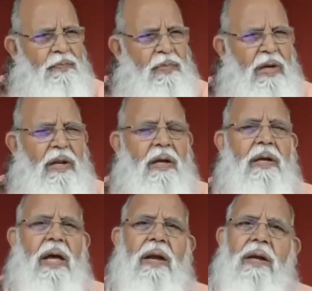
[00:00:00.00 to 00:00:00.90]
that I
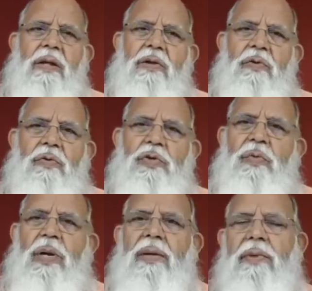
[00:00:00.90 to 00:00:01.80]
guarantee you, you
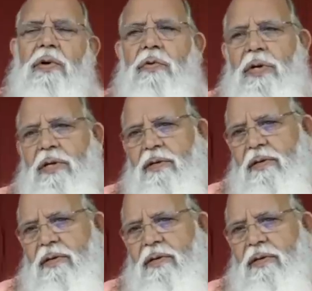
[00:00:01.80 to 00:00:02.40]
will never do it.